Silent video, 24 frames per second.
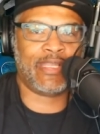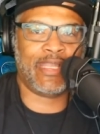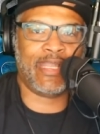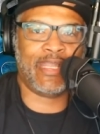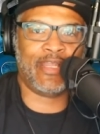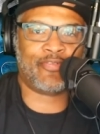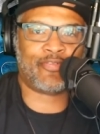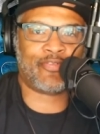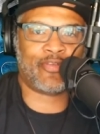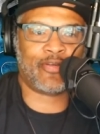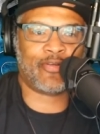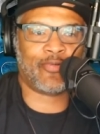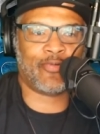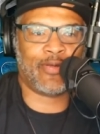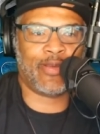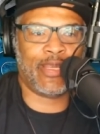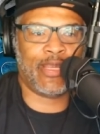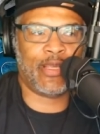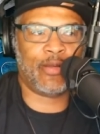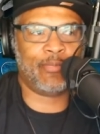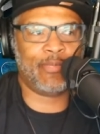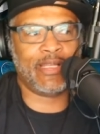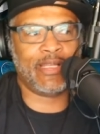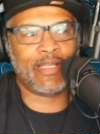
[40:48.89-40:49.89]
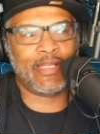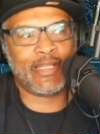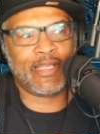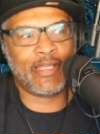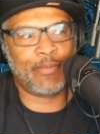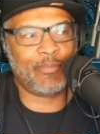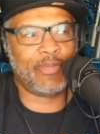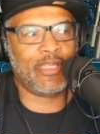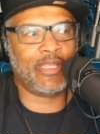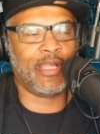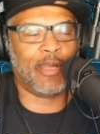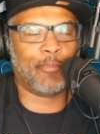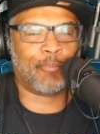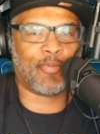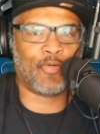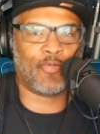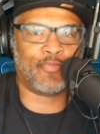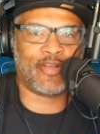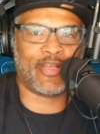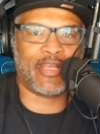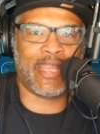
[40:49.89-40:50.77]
Instagram and hit me up over